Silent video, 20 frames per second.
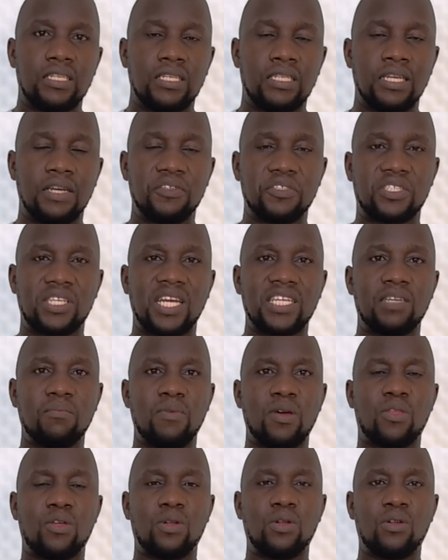The research
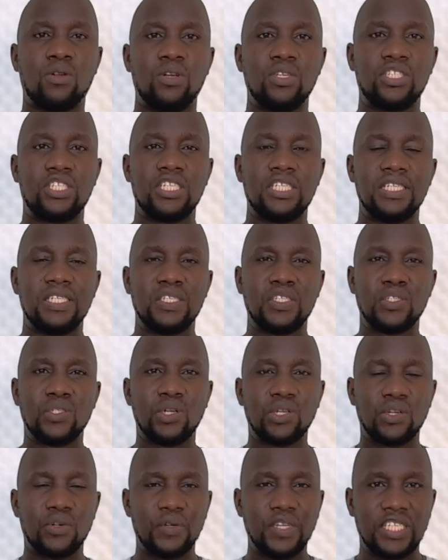methodology is
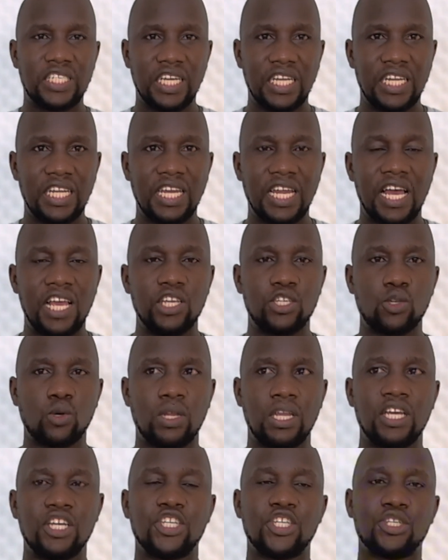not written in
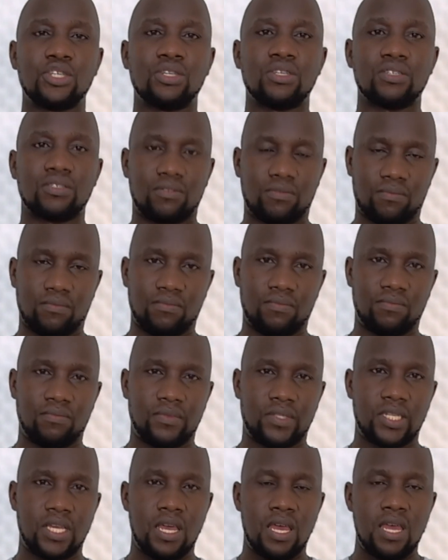isolation.
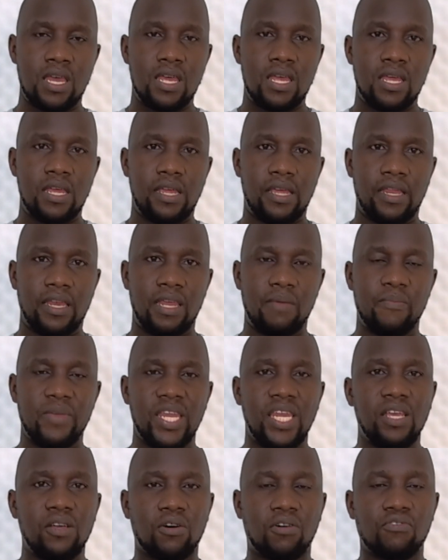The
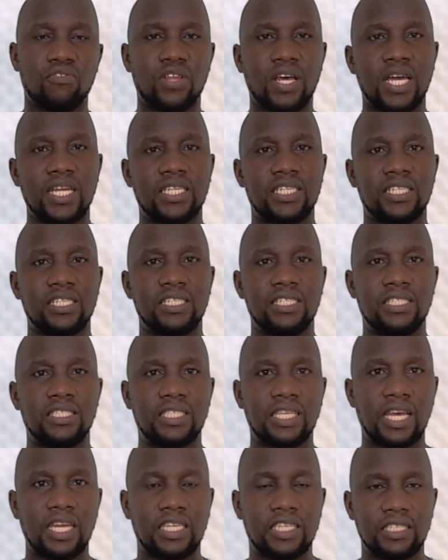meaning of that
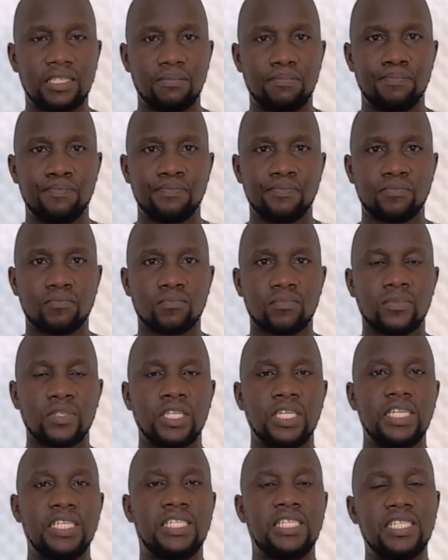is that
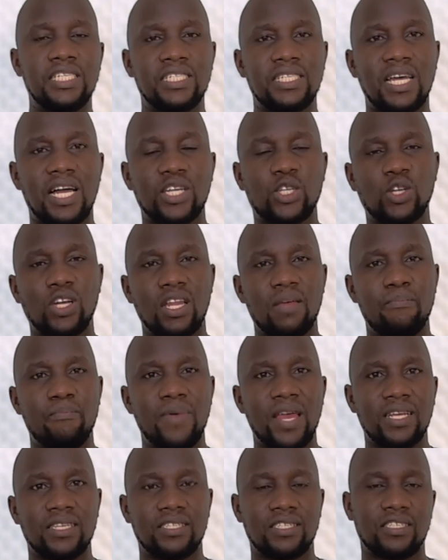it is actually
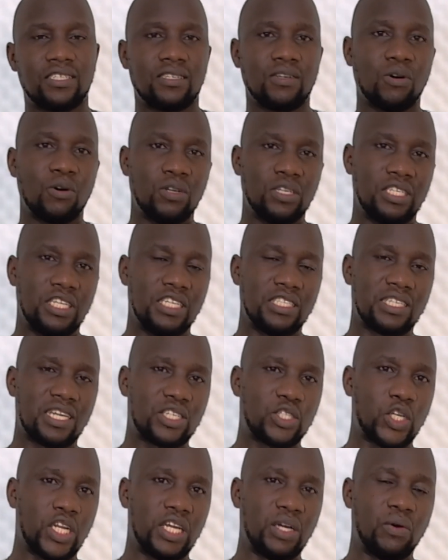based, or it is
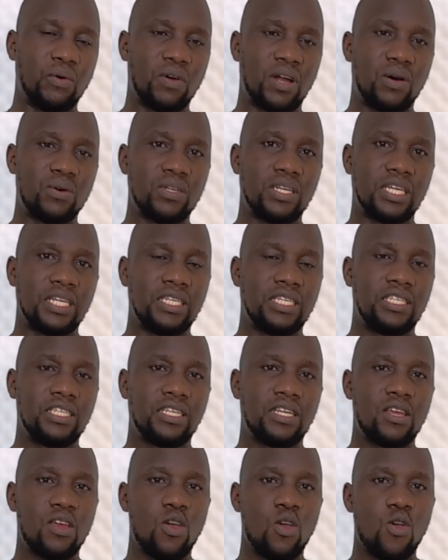actually
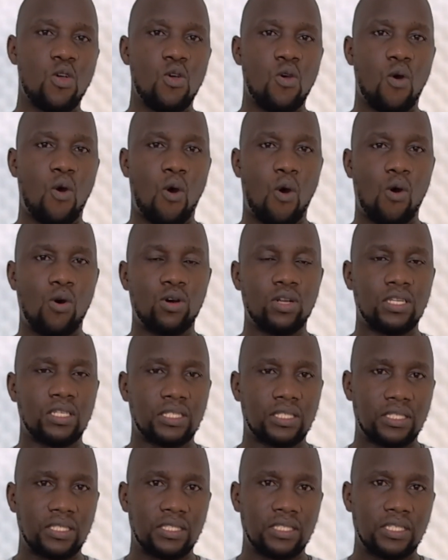grounded
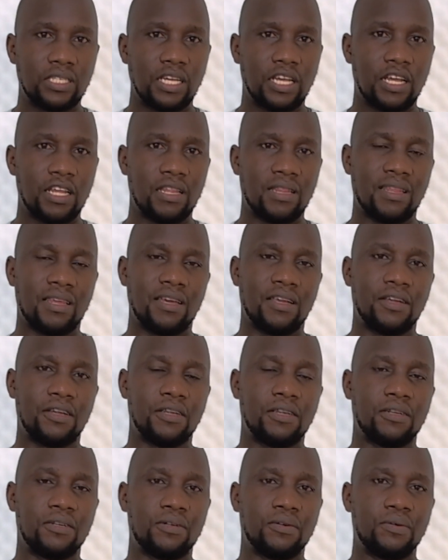on
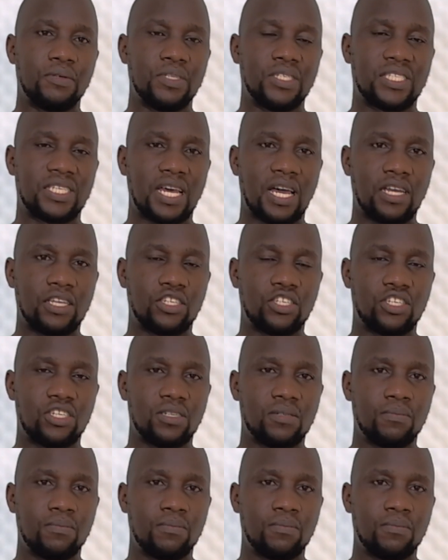the research